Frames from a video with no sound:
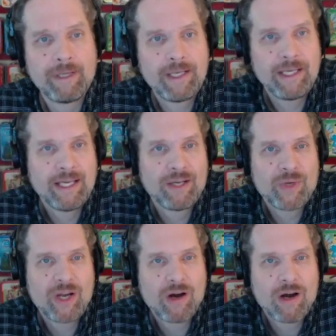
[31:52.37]
And
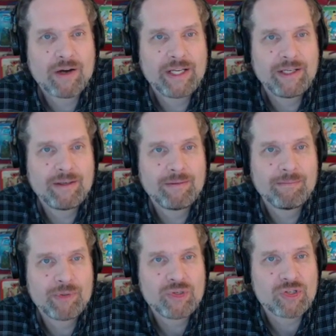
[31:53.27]
we are
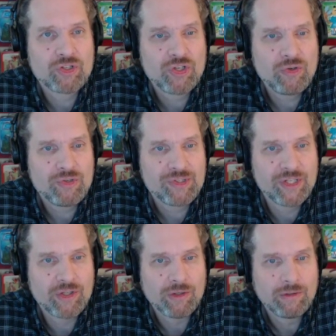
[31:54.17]
in booster 2
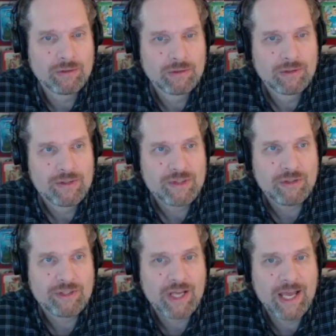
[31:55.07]
still.
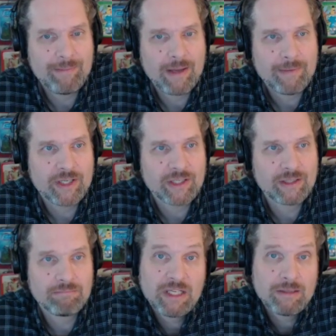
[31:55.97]
Still time. I'm
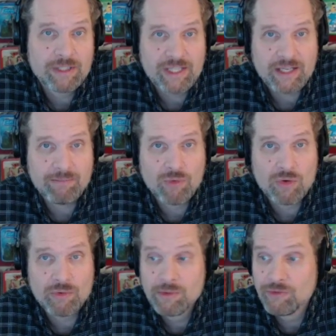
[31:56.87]
gonna take
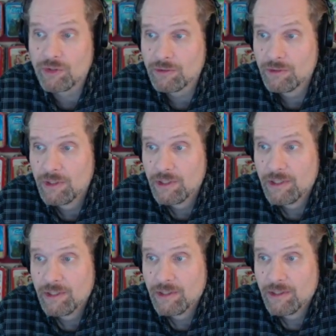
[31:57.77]
more removal.
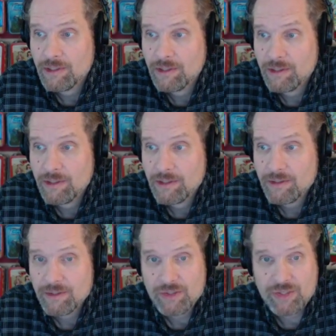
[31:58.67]

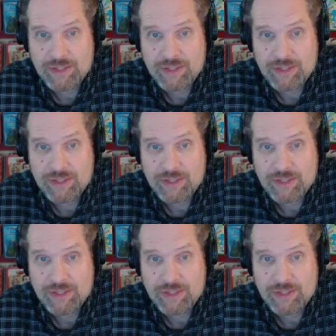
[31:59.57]
This is just